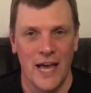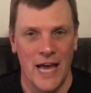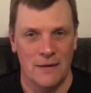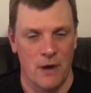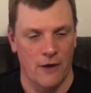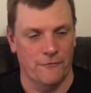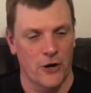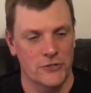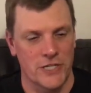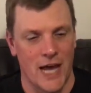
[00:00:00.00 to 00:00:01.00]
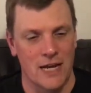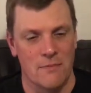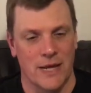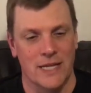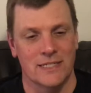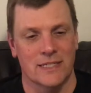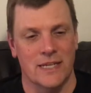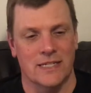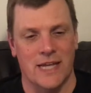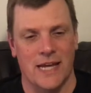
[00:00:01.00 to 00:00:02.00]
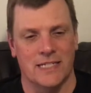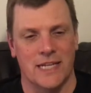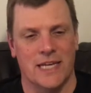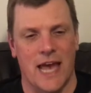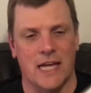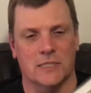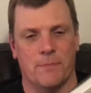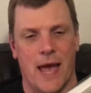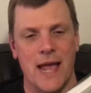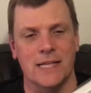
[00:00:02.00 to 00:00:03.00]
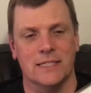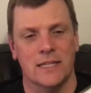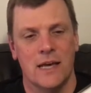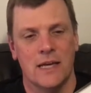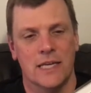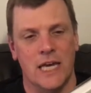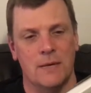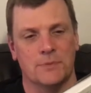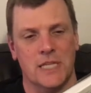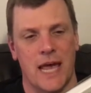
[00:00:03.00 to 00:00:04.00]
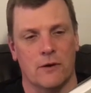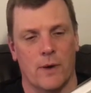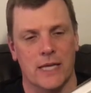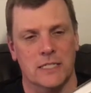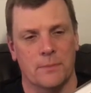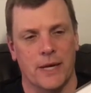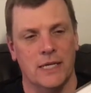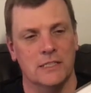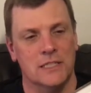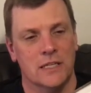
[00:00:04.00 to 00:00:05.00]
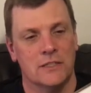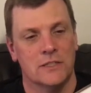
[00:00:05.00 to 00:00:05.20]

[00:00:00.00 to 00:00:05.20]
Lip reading: And my first item is the Daisy Cakes Bakes, Keepsake Recipes,